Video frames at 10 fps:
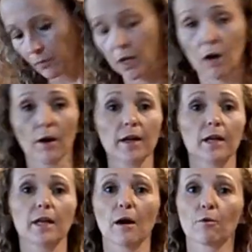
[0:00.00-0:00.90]
All right,
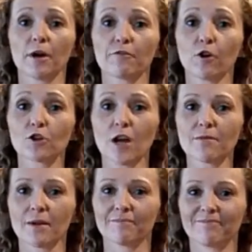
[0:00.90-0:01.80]
and now we're ready for our dry
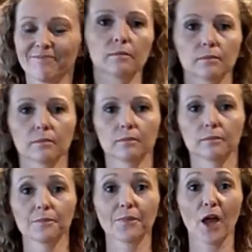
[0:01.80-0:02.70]
rub.
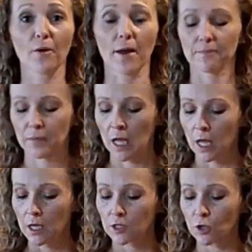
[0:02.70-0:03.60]
Okay,
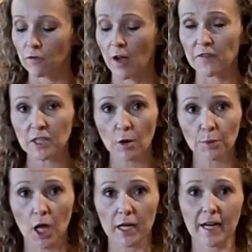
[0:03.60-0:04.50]
so I've got this all
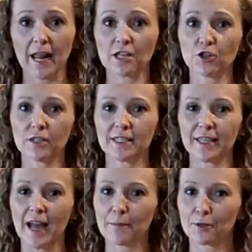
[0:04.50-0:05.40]
blotted, and as you can
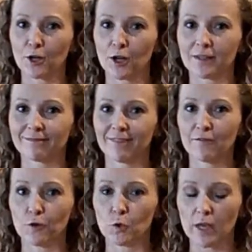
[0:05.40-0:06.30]
see, I put on
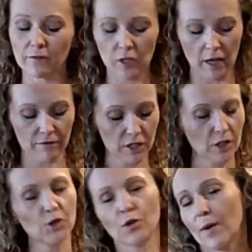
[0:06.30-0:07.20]
food safe gloves.
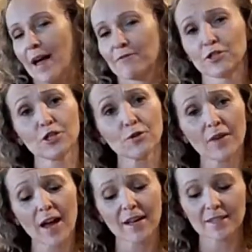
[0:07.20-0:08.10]
You don't have to do
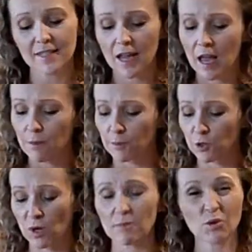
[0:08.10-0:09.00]
that. But just
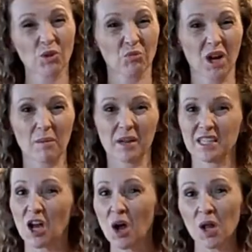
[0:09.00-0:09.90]
when I'm doing a rub, it gets
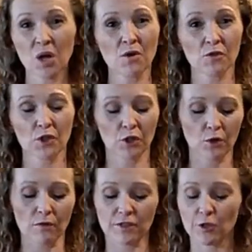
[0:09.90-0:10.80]
all over you.
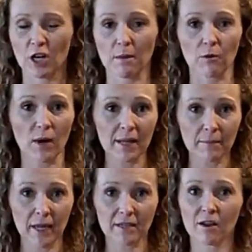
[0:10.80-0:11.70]
I've still got my wedding
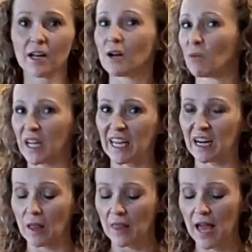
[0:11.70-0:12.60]
band on. I don't want to get it
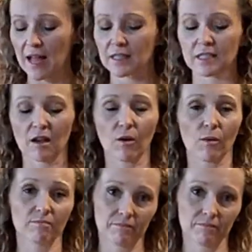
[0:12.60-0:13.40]
on that, so